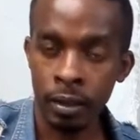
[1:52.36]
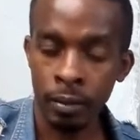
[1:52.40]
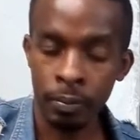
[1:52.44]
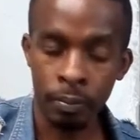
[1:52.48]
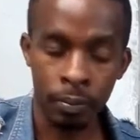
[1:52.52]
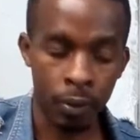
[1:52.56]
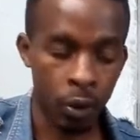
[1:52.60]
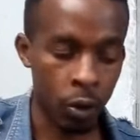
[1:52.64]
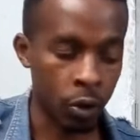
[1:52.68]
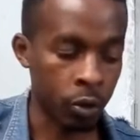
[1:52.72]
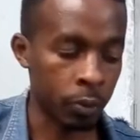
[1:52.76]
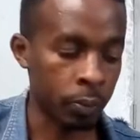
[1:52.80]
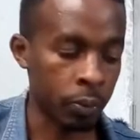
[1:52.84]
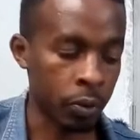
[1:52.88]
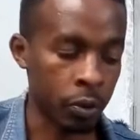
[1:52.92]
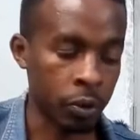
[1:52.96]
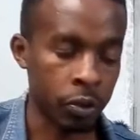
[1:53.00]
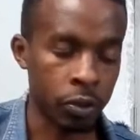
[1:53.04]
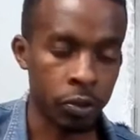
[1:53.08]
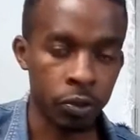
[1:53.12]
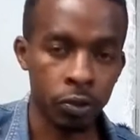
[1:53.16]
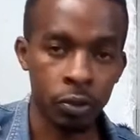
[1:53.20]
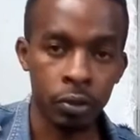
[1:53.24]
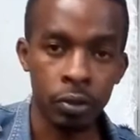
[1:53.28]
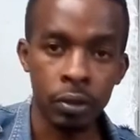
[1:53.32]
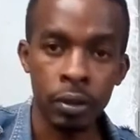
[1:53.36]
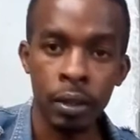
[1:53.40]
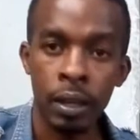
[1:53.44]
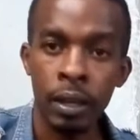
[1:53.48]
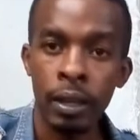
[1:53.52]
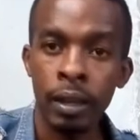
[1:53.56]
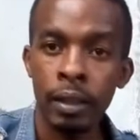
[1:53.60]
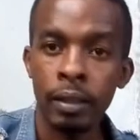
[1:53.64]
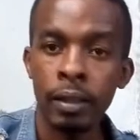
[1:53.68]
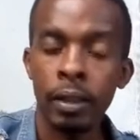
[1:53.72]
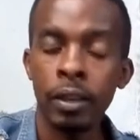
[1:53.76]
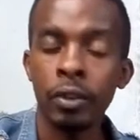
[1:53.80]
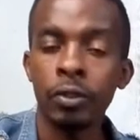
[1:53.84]
chord progression.
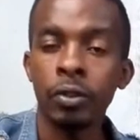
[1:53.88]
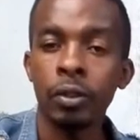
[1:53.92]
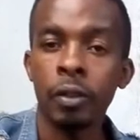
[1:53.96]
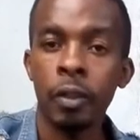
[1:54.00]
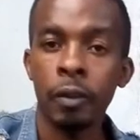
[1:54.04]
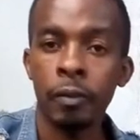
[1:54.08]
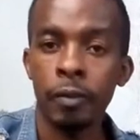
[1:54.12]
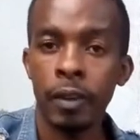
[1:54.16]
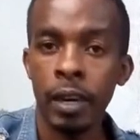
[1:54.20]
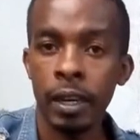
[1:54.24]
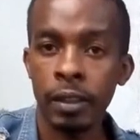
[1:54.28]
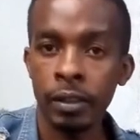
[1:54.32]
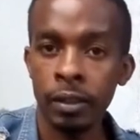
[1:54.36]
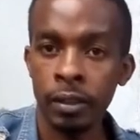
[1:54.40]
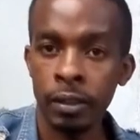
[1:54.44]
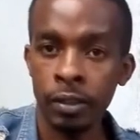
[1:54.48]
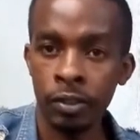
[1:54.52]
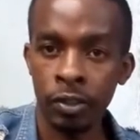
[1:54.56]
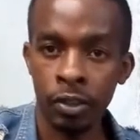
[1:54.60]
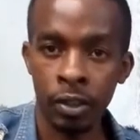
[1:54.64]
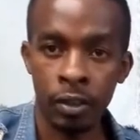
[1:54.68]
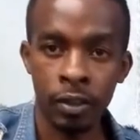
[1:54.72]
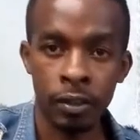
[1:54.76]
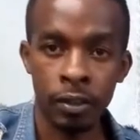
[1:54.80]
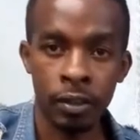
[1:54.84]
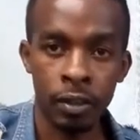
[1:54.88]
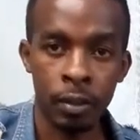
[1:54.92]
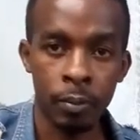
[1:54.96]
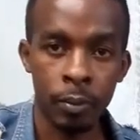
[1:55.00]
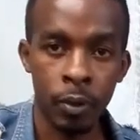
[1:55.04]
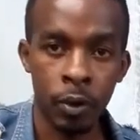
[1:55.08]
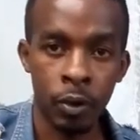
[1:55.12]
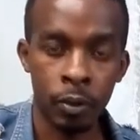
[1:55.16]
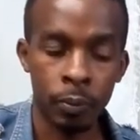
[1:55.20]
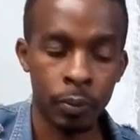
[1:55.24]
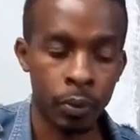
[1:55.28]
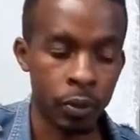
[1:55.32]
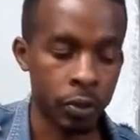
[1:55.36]
The intro and the verse share the same
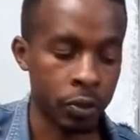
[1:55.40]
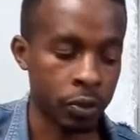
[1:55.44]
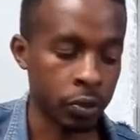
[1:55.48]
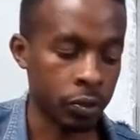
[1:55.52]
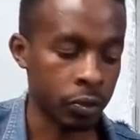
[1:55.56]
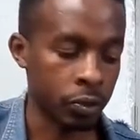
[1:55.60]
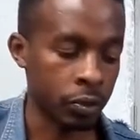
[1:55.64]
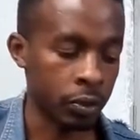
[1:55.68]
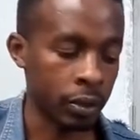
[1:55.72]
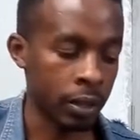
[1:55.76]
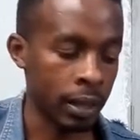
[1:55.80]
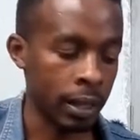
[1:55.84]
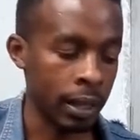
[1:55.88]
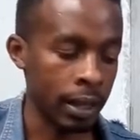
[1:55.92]
chord progression,